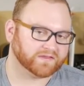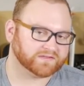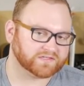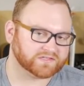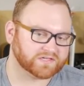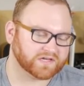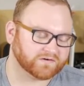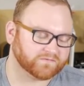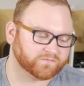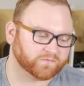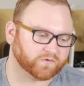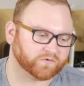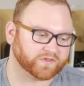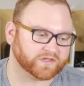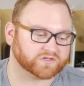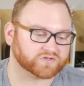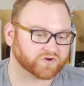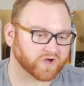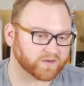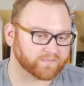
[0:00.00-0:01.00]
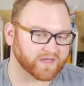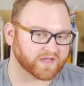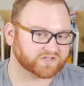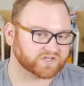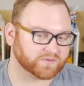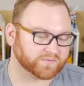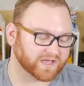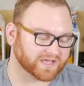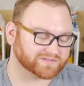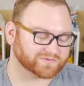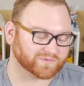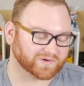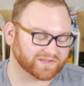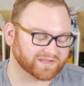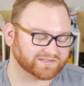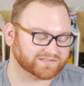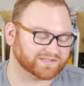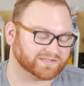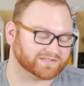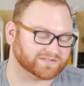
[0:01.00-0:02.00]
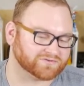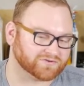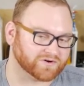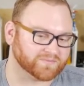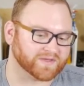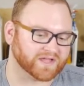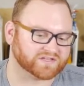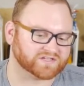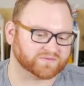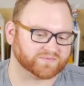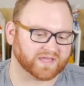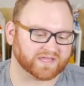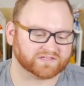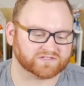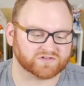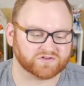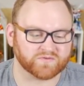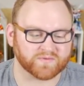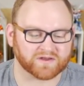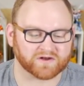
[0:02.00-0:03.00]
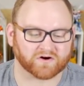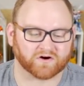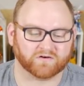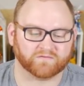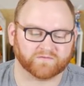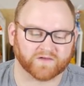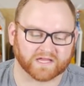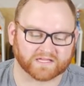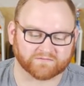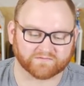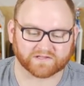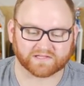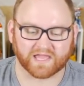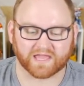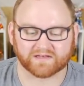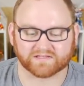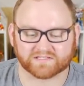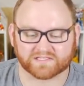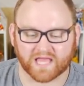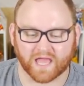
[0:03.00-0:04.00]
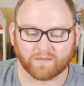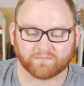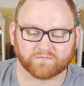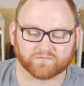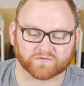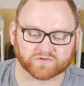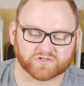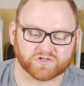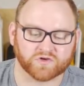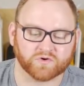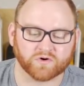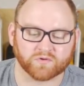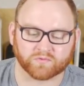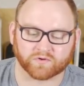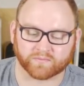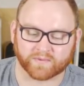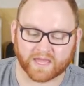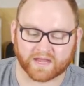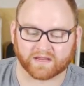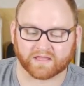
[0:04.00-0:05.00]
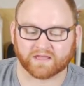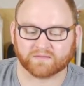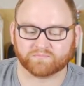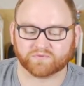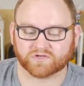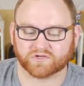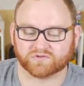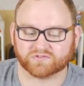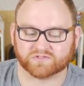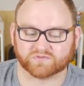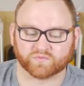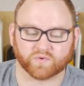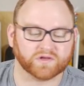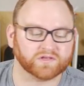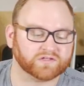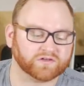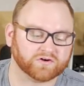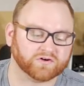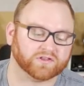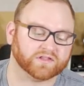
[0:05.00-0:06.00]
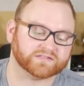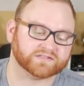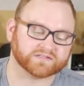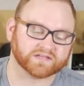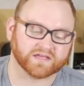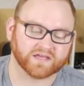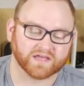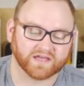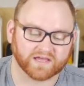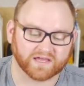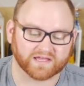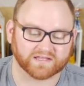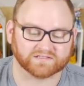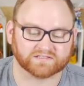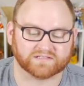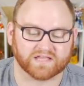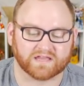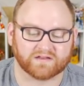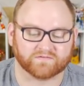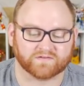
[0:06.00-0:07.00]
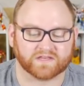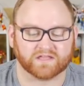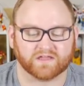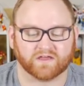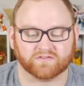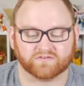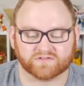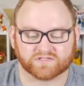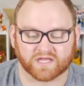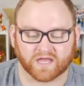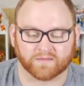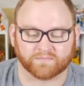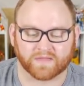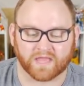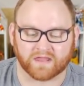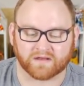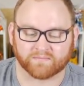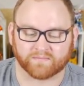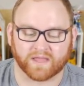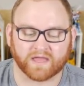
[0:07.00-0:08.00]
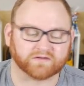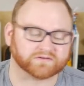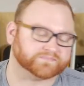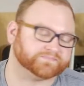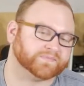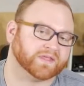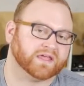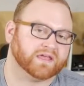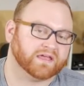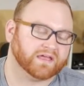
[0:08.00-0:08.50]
This is here for the Tron matchup as well as the Storm matchup, a two mana artifact. If a land is tapped for two or more mana, it produces one colorless instead of any other type and amount.